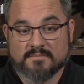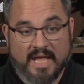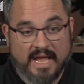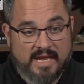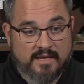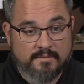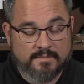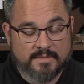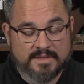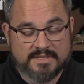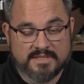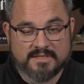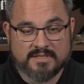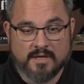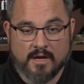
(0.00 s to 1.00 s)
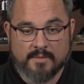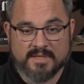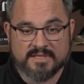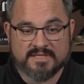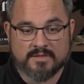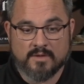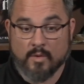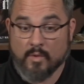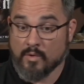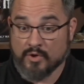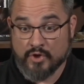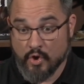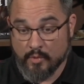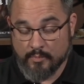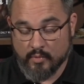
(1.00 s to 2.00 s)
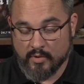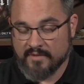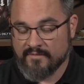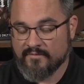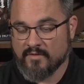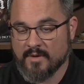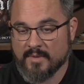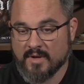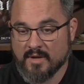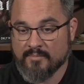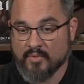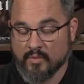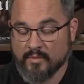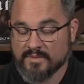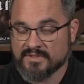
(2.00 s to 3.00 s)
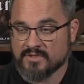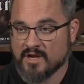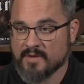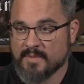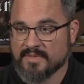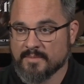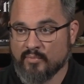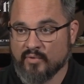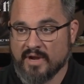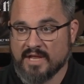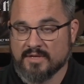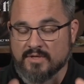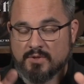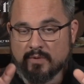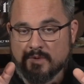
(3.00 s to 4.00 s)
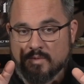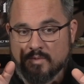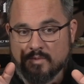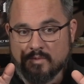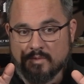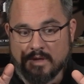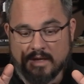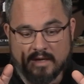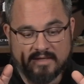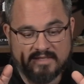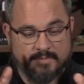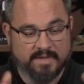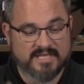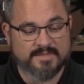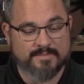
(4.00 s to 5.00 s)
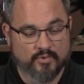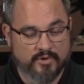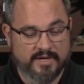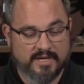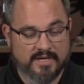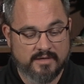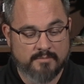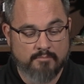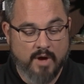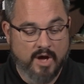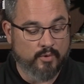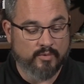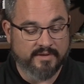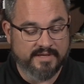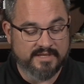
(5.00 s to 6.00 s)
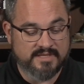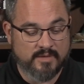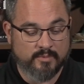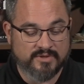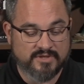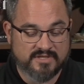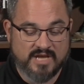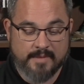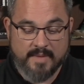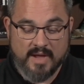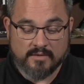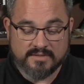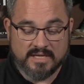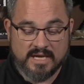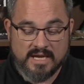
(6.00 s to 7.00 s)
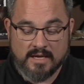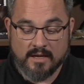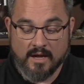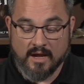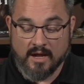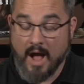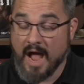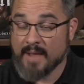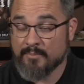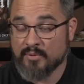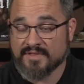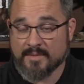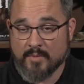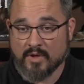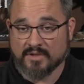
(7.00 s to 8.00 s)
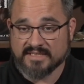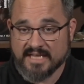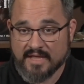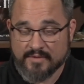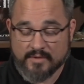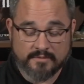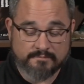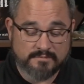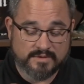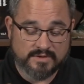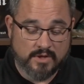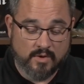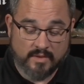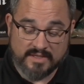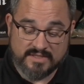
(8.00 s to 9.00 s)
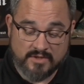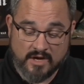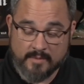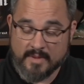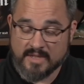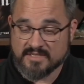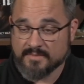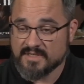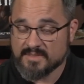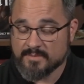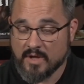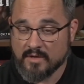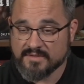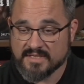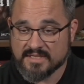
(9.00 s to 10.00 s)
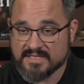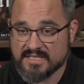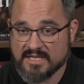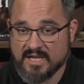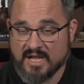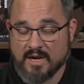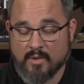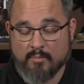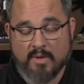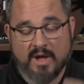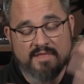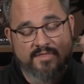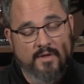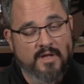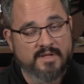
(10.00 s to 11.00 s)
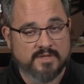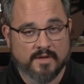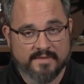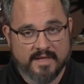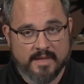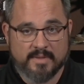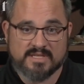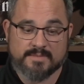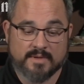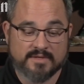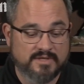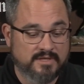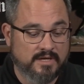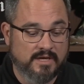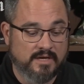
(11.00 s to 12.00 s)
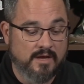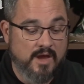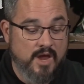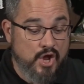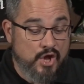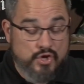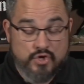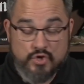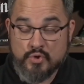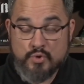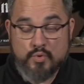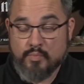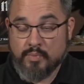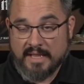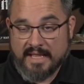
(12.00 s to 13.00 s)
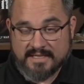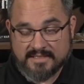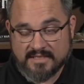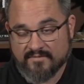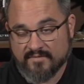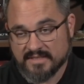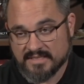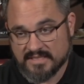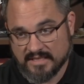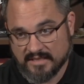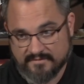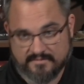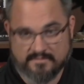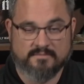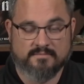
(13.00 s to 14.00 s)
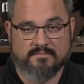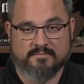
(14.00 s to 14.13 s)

Hey, this is Thomas, or Goat Boy from BoLS, talking about the brand new Space Marine model release that we just came out. I put them all together, so let's talk about some of these models and see kind of my thoughts on them, and especially new plastic fun stuff.